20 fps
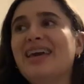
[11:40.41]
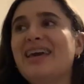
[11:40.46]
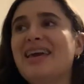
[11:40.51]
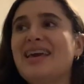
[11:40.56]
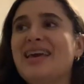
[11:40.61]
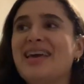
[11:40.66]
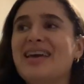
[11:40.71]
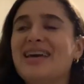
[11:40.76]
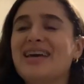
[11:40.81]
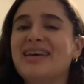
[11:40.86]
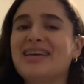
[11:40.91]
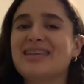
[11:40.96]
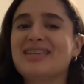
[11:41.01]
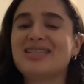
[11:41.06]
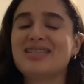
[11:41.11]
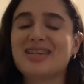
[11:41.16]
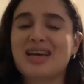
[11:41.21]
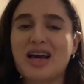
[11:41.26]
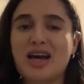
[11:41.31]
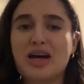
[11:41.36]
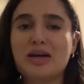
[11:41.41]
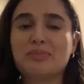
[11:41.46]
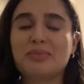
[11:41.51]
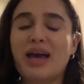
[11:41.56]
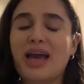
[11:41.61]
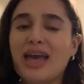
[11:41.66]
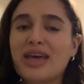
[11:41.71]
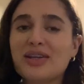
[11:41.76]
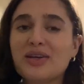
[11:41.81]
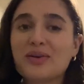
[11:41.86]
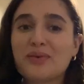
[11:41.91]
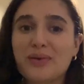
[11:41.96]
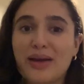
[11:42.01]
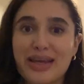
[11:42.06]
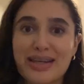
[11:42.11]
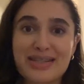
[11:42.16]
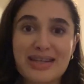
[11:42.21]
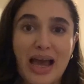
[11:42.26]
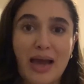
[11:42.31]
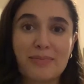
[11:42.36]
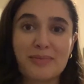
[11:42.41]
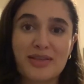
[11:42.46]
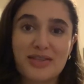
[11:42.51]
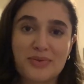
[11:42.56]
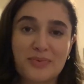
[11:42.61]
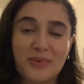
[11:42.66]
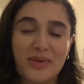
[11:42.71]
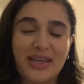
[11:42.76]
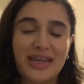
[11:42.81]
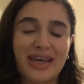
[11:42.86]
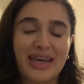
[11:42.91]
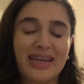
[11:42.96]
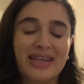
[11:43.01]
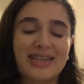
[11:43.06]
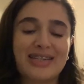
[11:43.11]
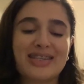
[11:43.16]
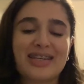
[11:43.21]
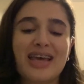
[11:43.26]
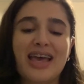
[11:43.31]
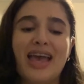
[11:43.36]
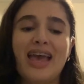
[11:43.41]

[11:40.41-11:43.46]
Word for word: And um, I had a great time this weekend.